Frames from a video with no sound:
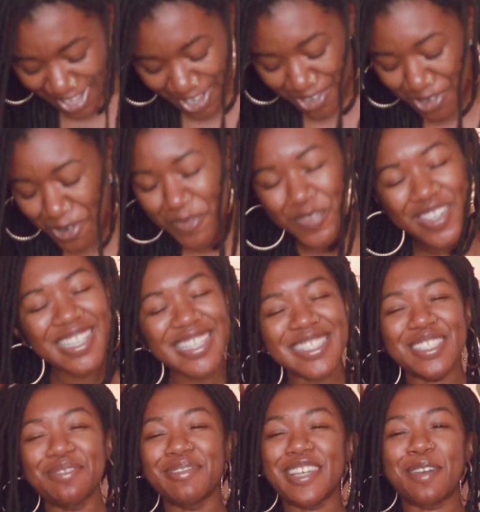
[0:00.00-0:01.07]
You feel in
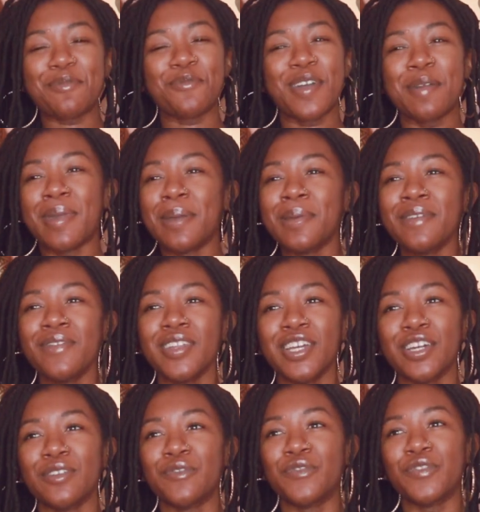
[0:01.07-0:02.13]
some type of way, maybe even
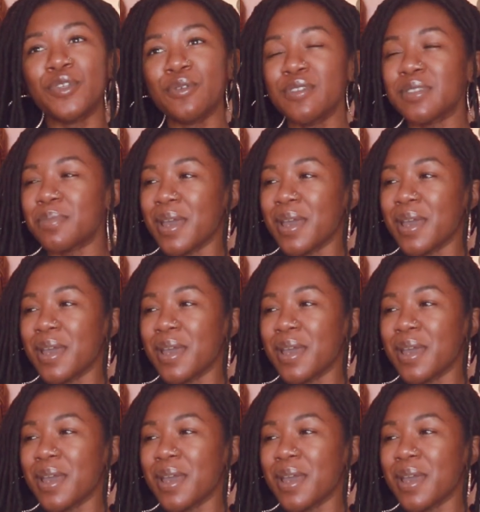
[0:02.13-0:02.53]
confused,